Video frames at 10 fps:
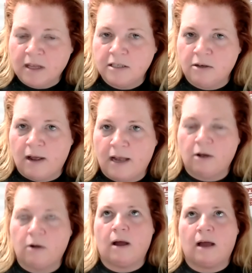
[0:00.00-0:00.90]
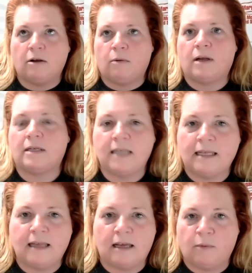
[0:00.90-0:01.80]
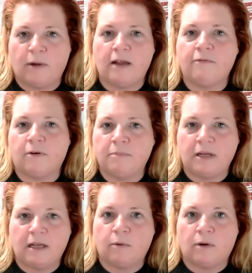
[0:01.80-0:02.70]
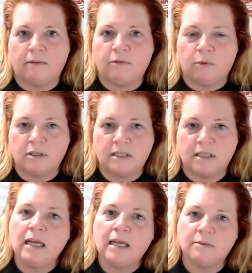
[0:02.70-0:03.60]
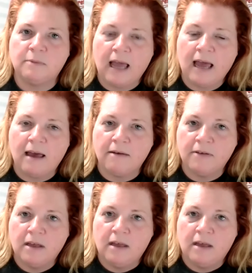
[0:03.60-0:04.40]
So I don't want to take that away from being one of the worst things we have,